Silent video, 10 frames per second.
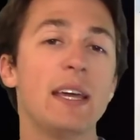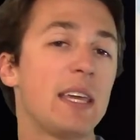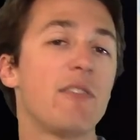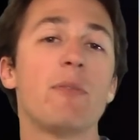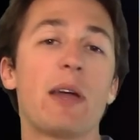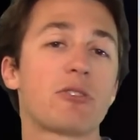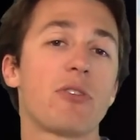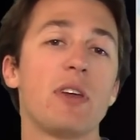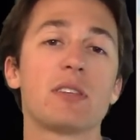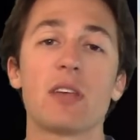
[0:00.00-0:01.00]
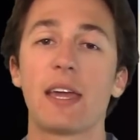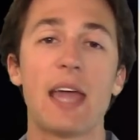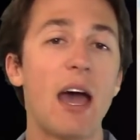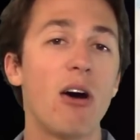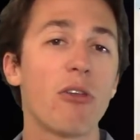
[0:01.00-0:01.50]
give them extra things like
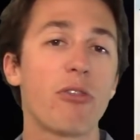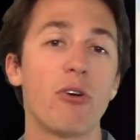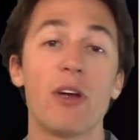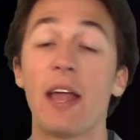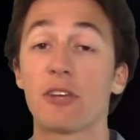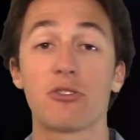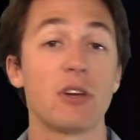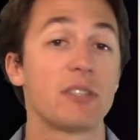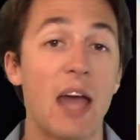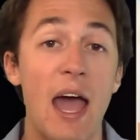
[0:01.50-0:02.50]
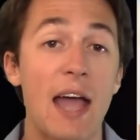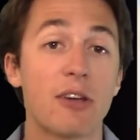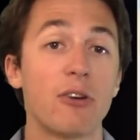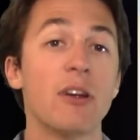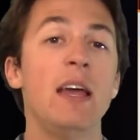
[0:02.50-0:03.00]
health or an extra attack
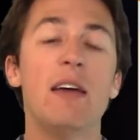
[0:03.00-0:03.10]
or